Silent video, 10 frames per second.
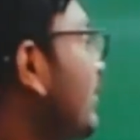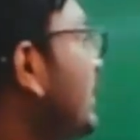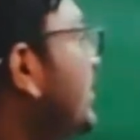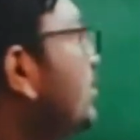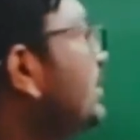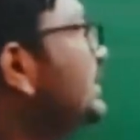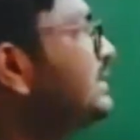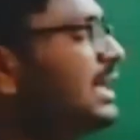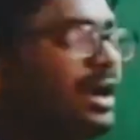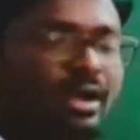will give
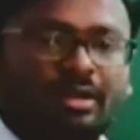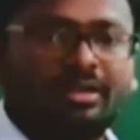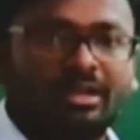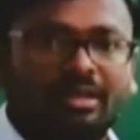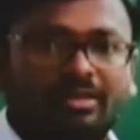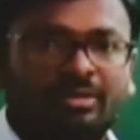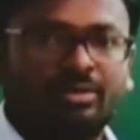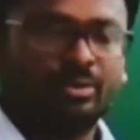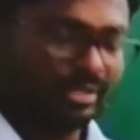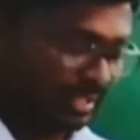this aldol.
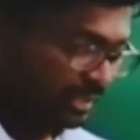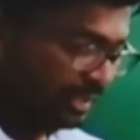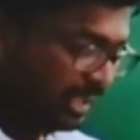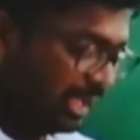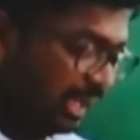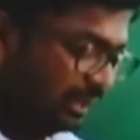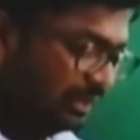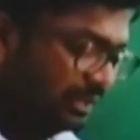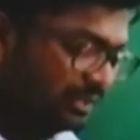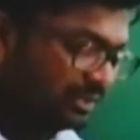Okay,
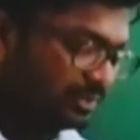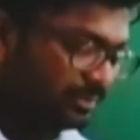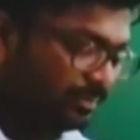and here